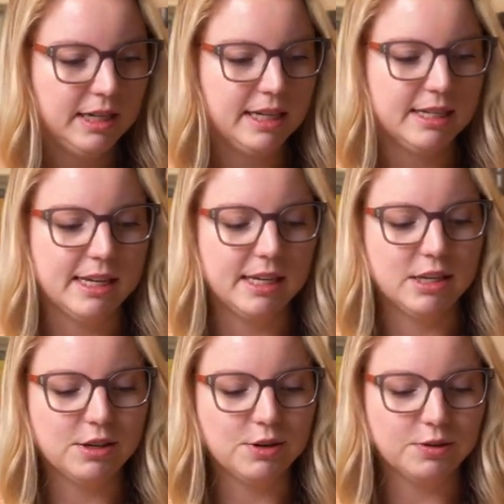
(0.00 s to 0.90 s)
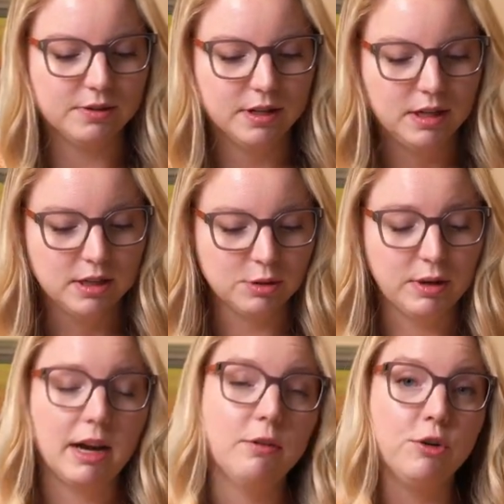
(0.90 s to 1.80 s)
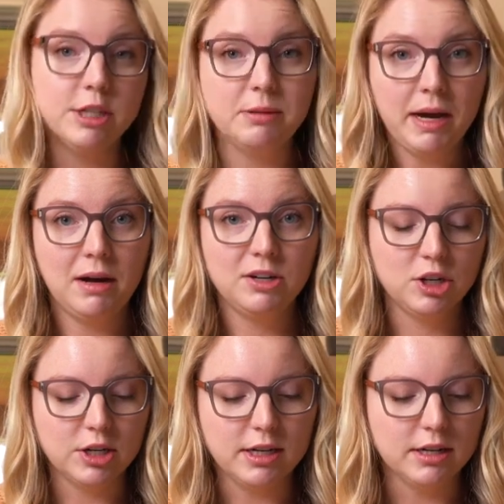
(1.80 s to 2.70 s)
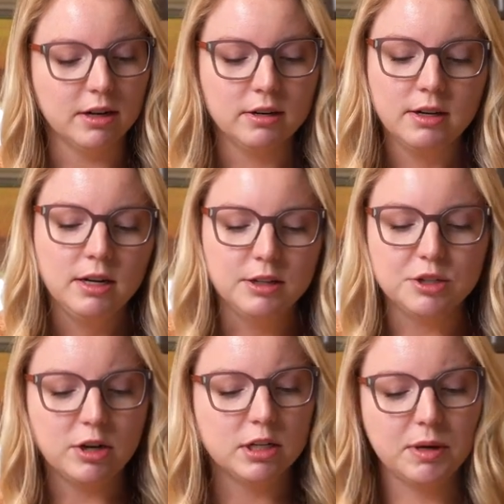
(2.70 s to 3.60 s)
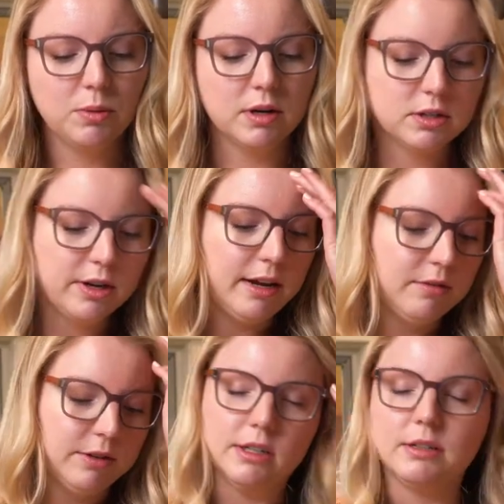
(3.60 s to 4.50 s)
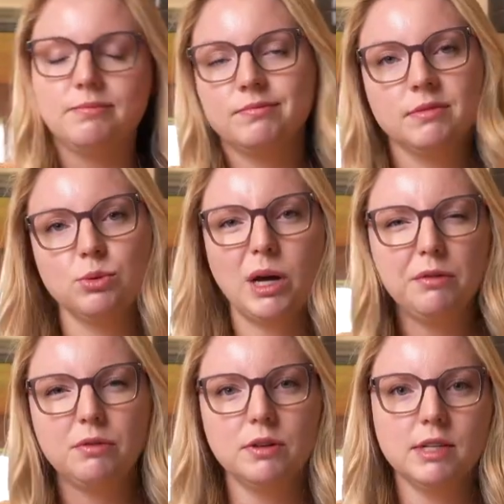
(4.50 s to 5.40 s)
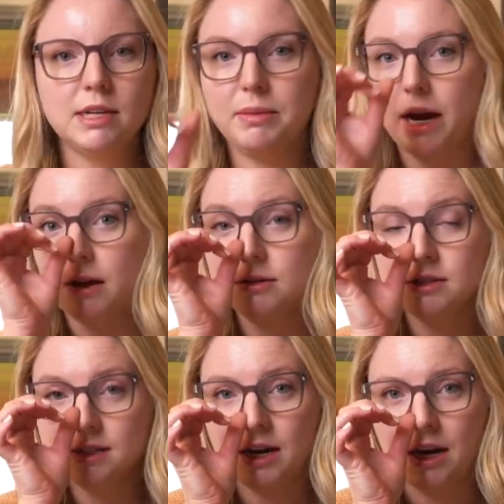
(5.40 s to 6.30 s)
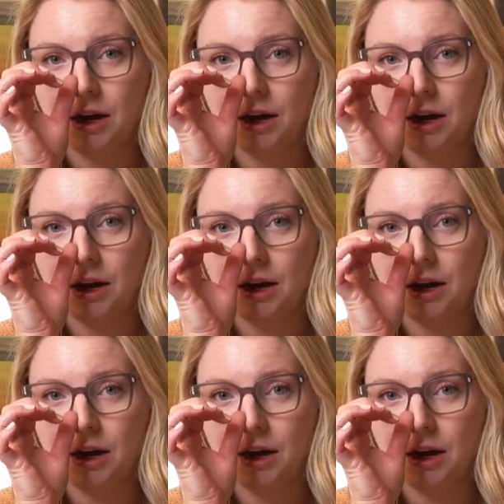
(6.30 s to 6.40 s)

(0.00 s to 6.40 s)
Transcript: Isn't it cute? So we got a 14-pound turkey here. This recipe works great for 12 to 15 pounds.